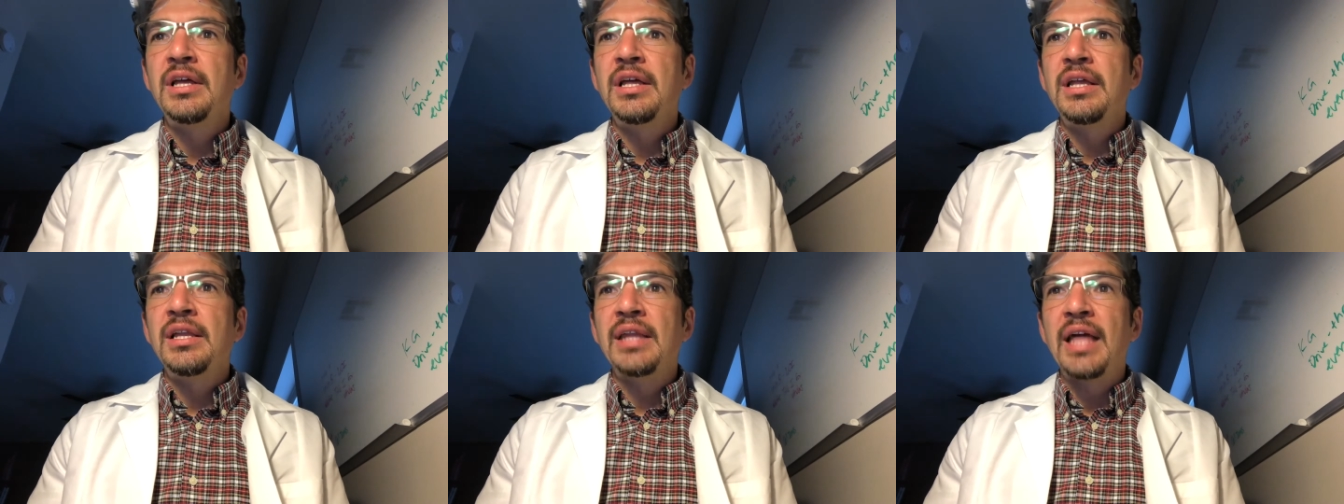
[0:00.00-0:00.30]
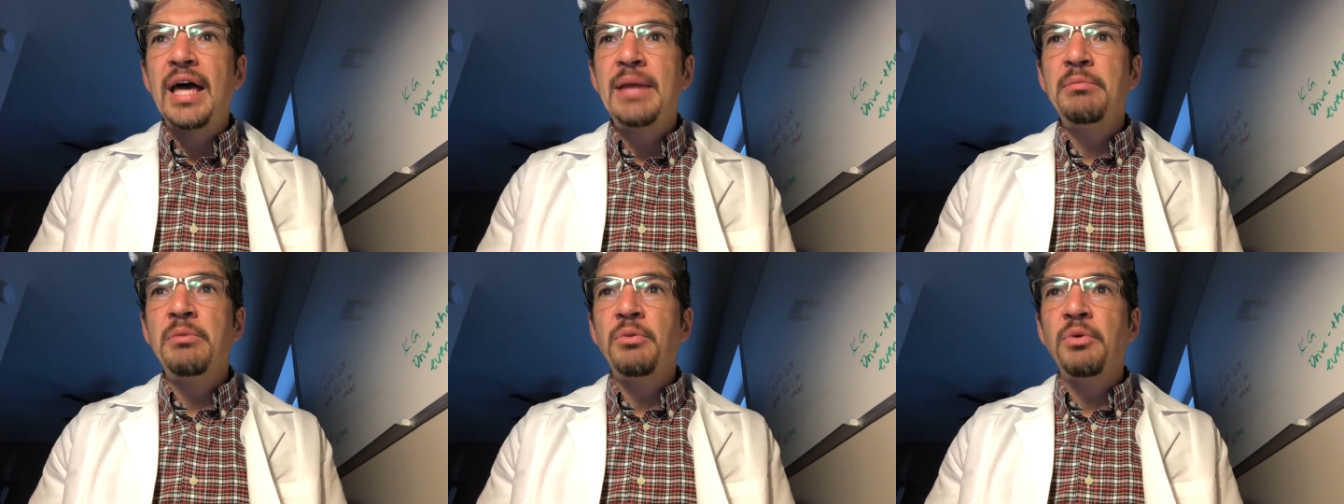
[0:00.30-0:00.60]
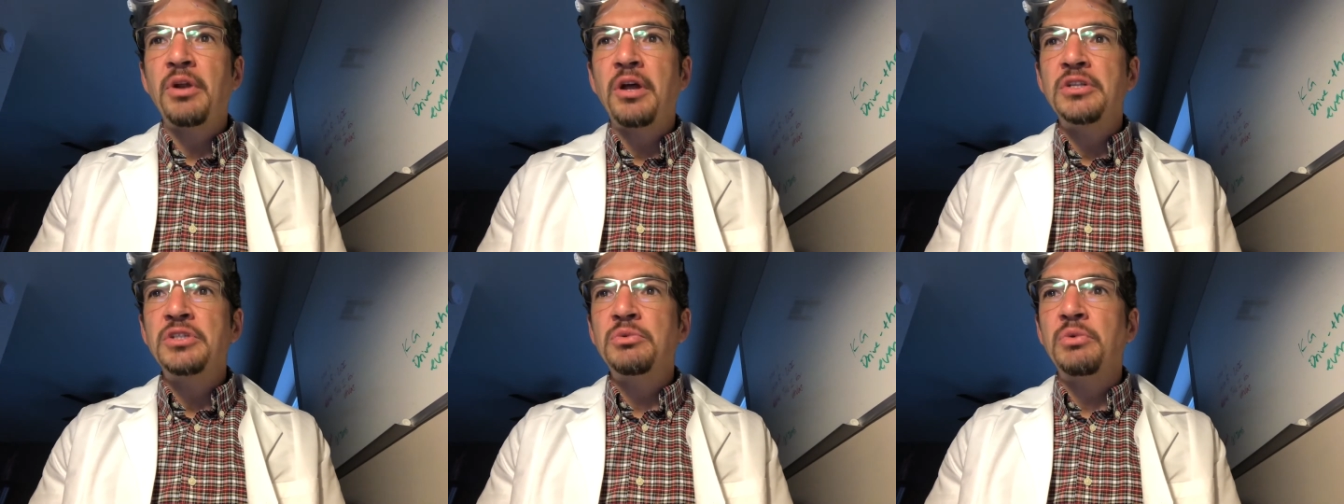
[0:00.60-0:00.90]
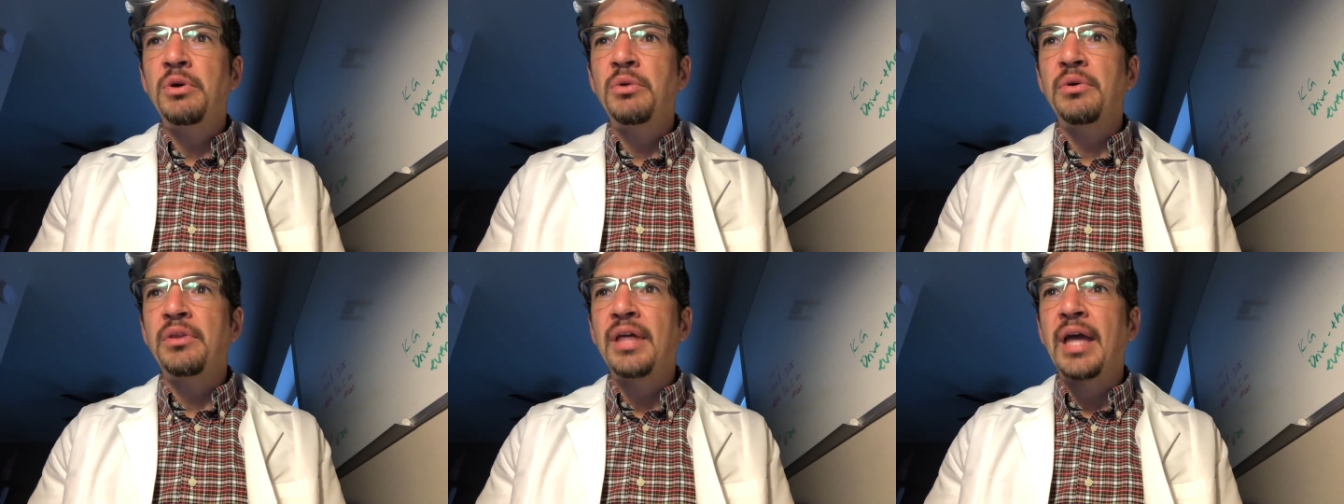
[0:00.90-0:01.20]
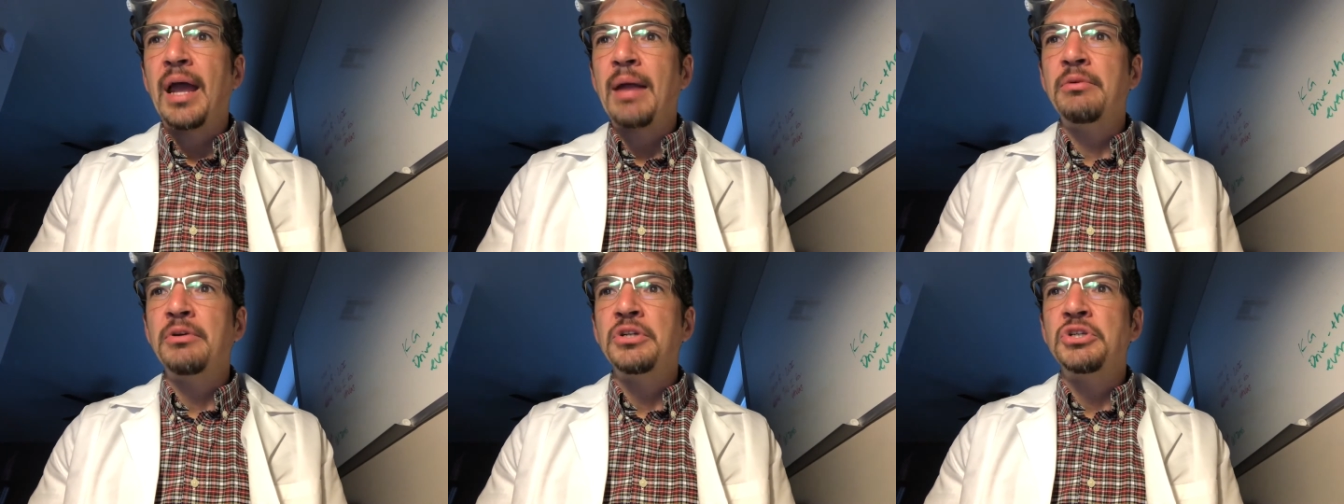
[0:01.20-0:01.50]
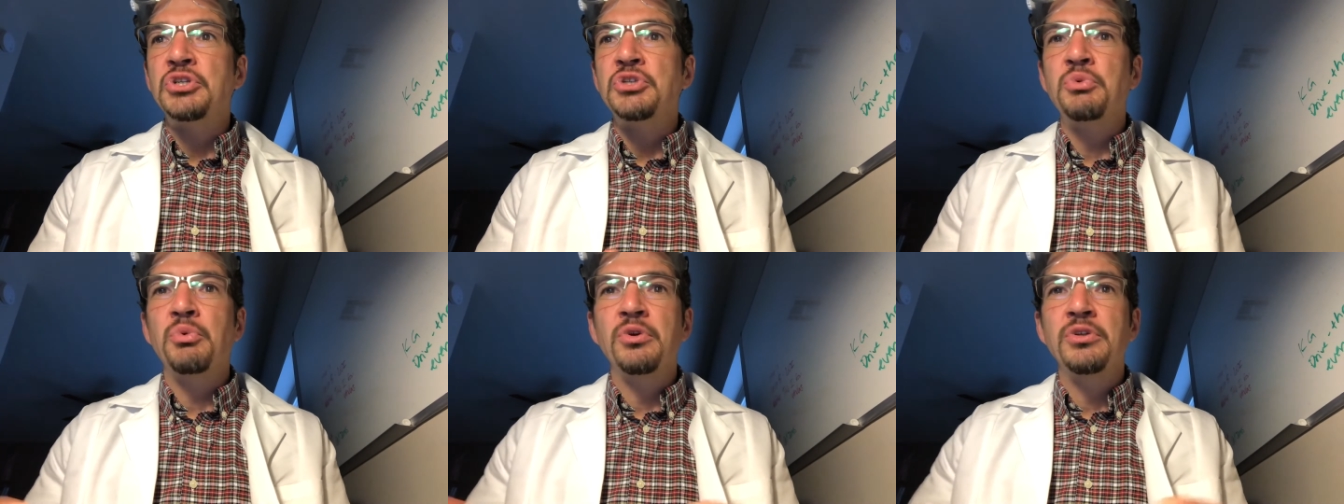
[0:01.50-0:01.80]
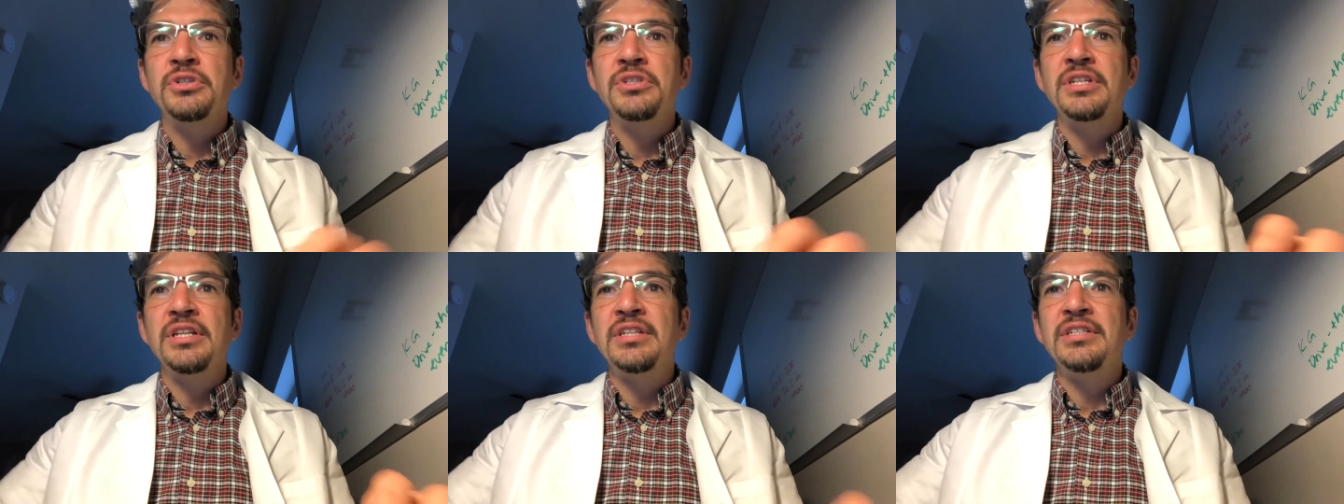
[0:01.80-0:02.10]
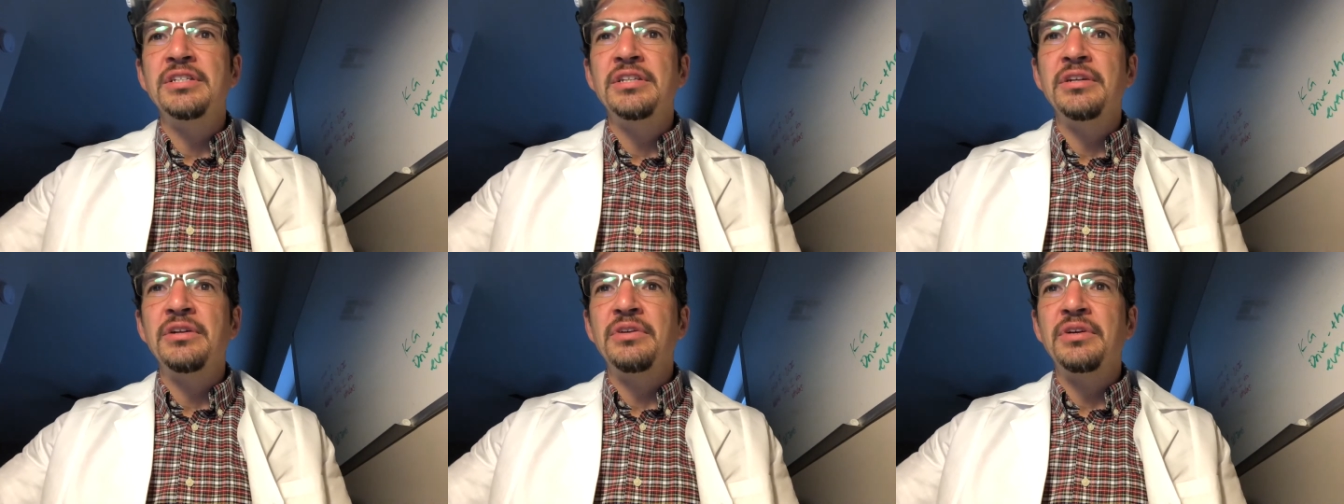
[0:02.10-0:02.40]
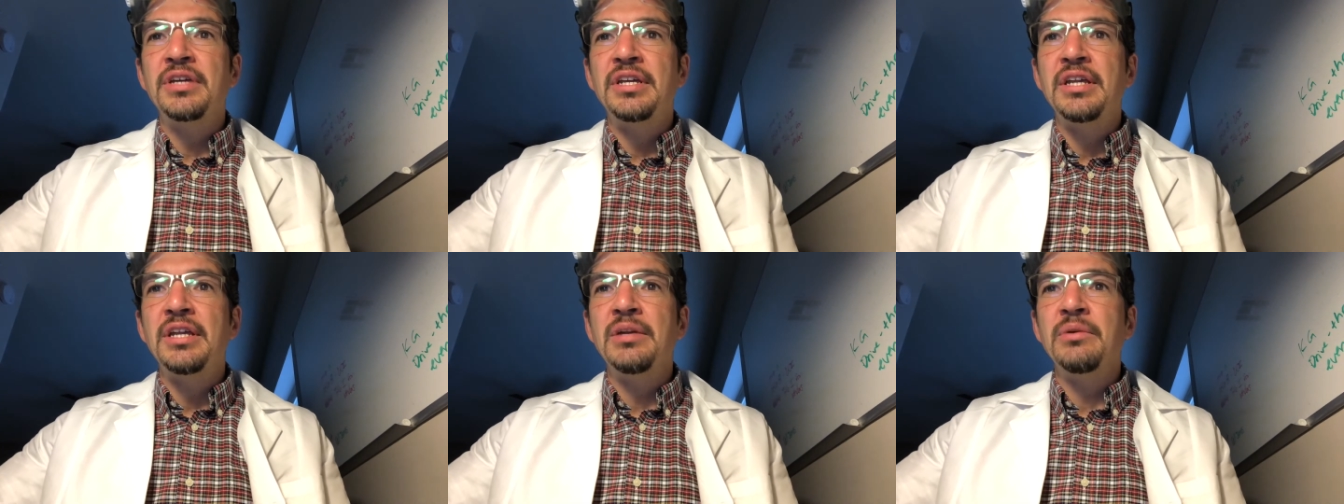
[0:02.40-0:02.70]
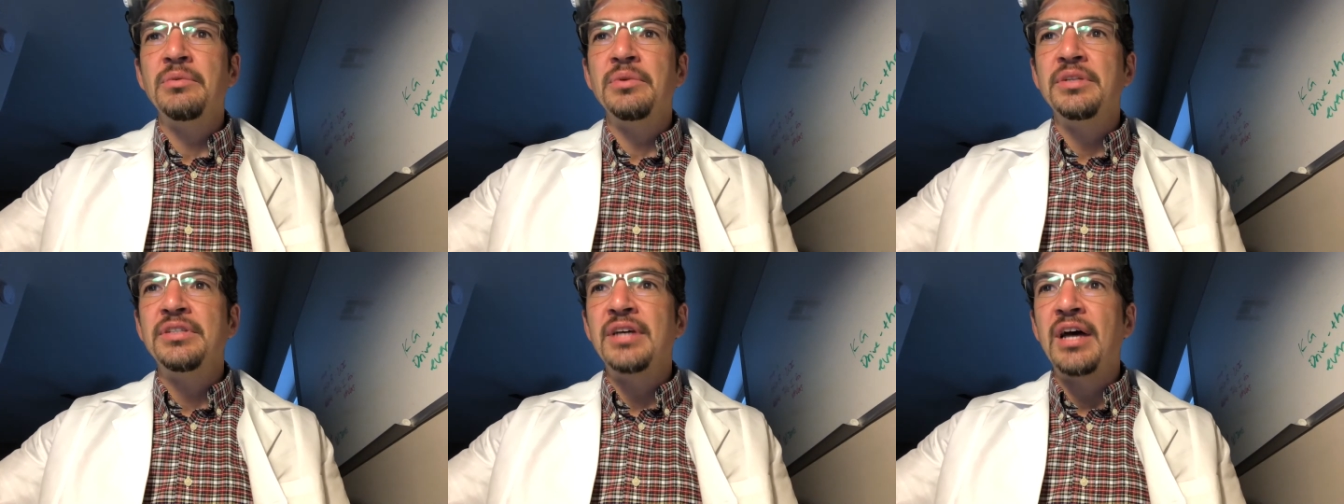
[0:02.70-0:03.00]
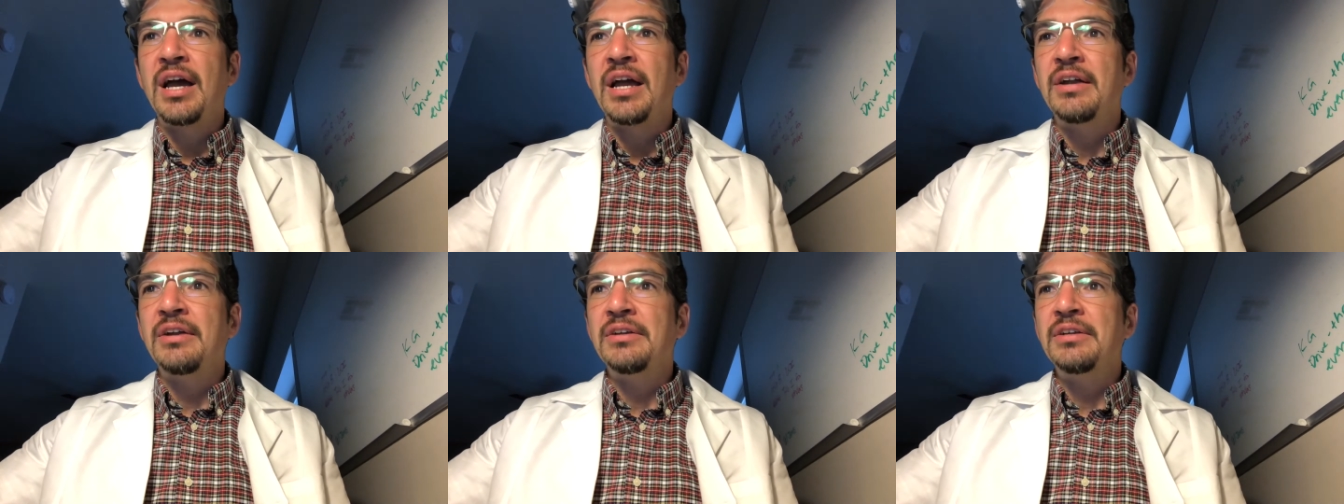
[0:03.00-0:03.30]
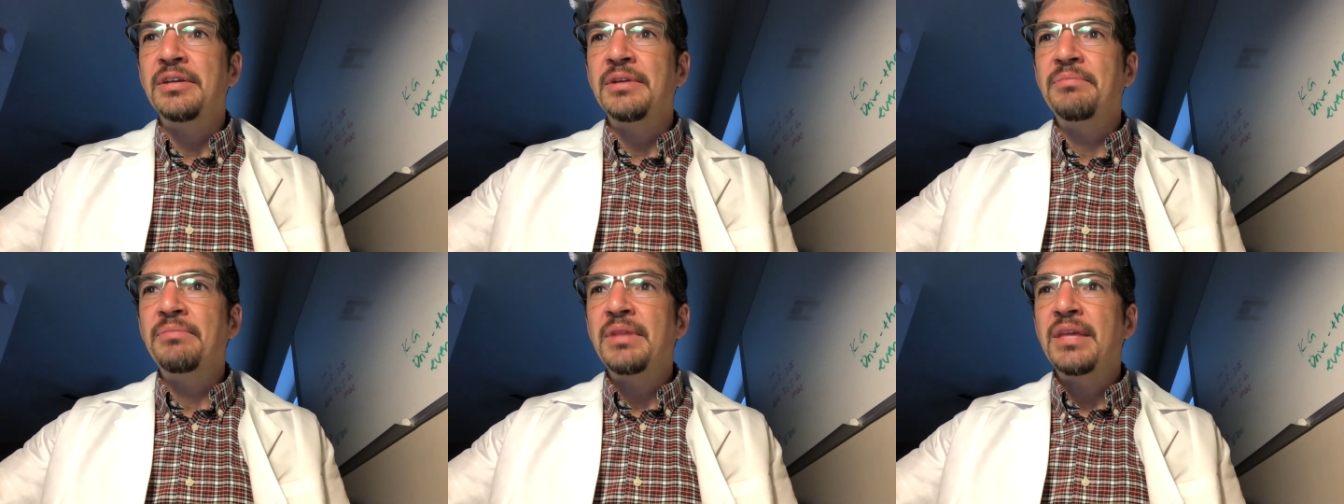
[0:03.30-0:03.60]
Latimer went on to work with Hammer and Schwarz until he retired.